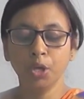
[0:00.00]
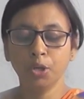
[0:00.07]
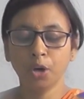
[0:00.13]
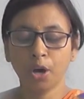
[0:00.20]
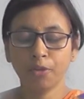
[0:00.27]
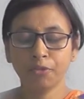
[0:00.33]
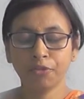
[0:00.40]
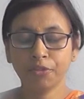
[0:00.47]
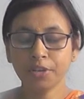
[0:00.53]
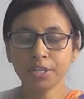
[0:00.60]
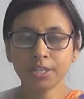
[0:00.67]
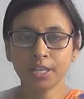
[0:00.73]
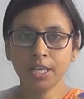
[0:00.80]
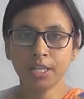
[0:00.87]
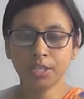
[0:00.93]
your
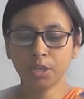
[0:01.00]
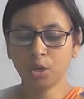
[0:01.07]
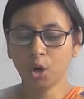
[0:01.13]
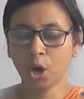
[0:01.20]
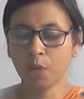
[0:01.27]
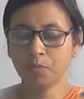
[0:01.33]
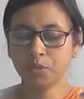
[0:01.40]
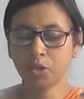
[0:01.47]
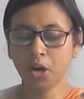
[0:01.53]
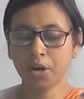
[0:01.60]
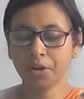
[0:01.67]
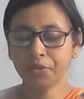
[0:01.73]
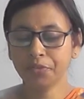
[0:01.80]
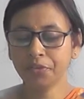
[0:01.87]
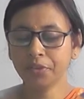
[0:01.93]
first lesson of
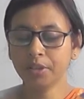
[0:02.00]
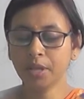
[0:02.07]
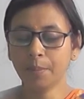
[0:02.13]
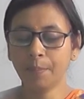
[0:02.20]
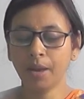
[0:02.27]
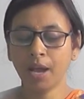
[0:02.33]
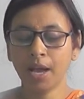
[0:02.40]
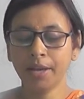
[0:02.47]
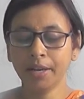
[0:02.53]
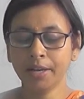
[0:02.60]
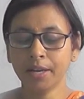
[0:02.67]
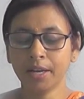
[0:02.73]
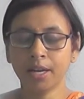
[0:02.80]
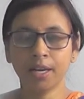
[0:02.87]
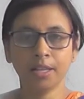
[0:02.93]
geography, the
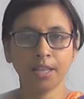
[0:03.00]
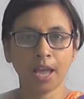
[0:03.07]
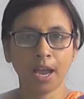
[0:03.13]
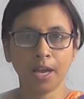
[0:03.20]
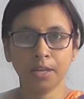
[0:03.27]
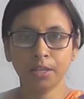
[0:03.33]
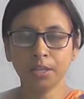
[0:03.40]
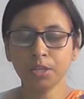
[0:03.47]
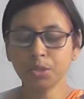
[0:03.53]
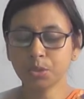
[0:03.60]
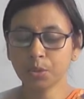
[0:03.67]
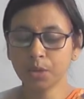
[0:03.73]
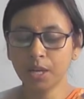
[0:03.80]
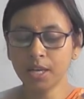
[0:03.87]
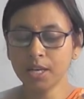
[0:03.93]
planet Earth and the
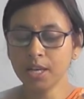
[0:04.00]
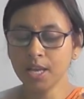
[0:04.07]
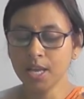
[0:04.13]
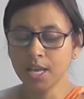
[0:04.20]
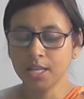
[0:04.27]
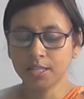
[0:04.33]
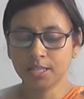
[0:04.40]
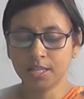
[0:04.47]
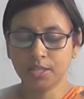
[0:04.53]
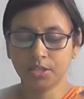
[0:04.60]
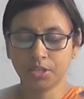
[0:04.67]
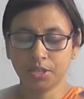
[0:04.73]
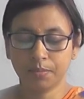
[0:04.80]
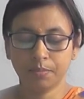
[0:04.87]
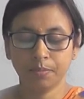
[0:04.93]
solar
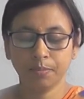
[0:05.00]
system.